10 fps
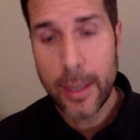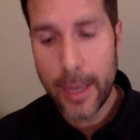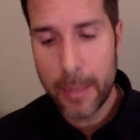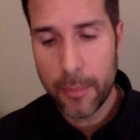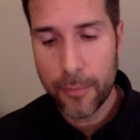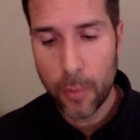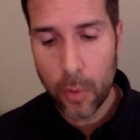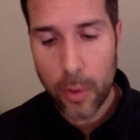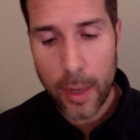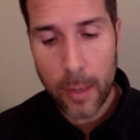And
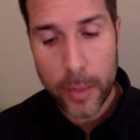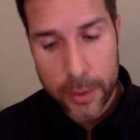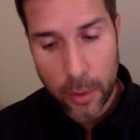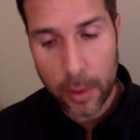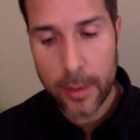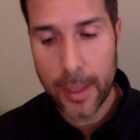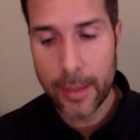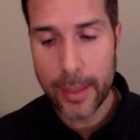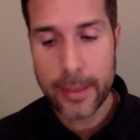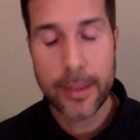before we start,
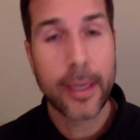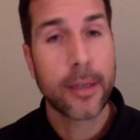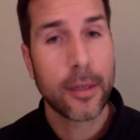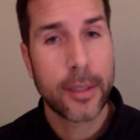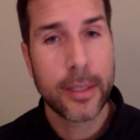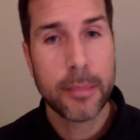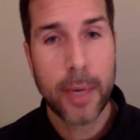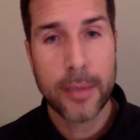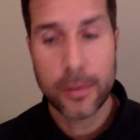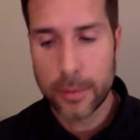I'd like to thank our key
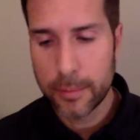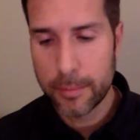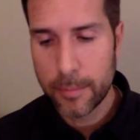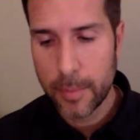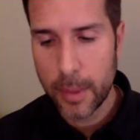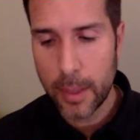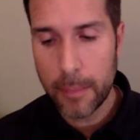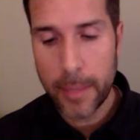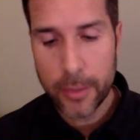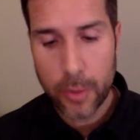sponsors uh,
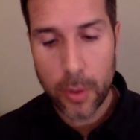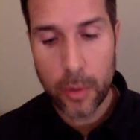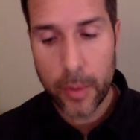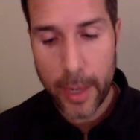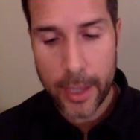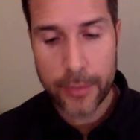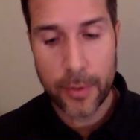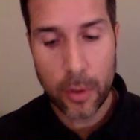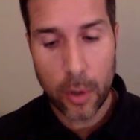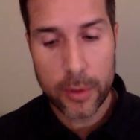Metro
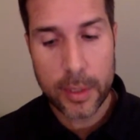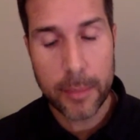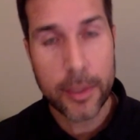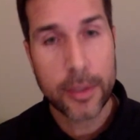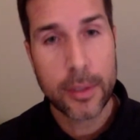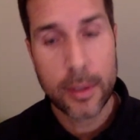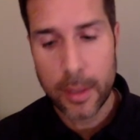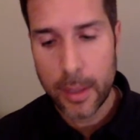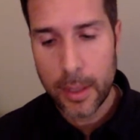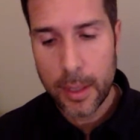Nashville Arts Commission,
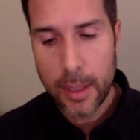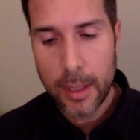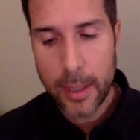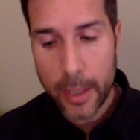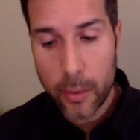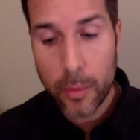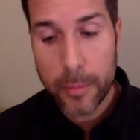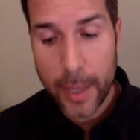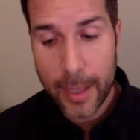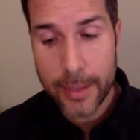
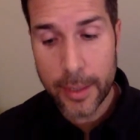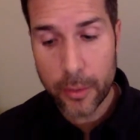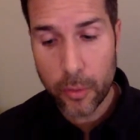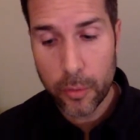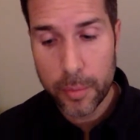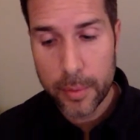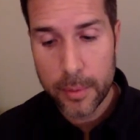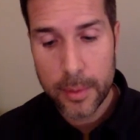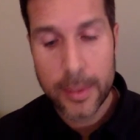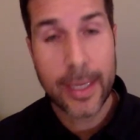Ingram Content Group,
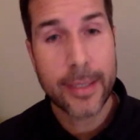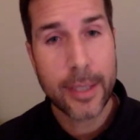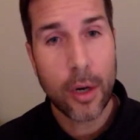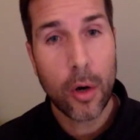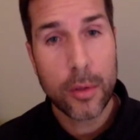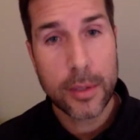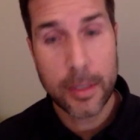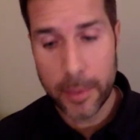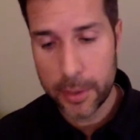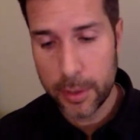Tennessee Arts
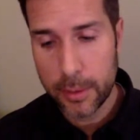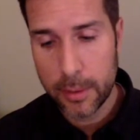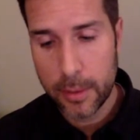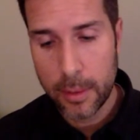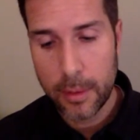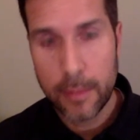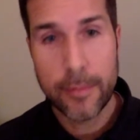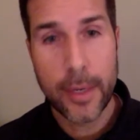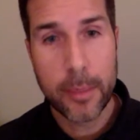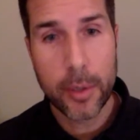Commission,
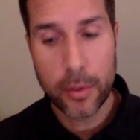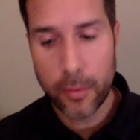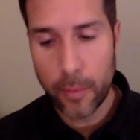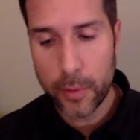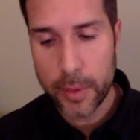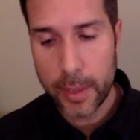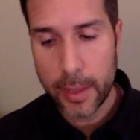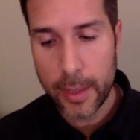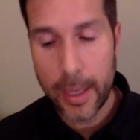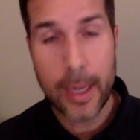Vanderbilt
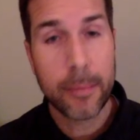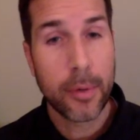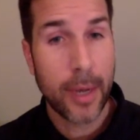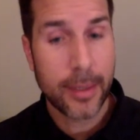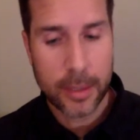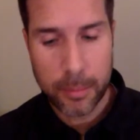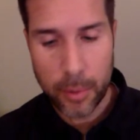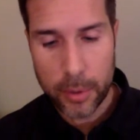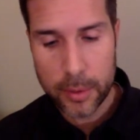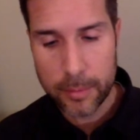University, and Parnassus
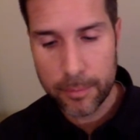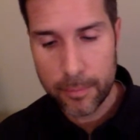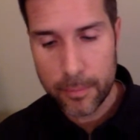Books.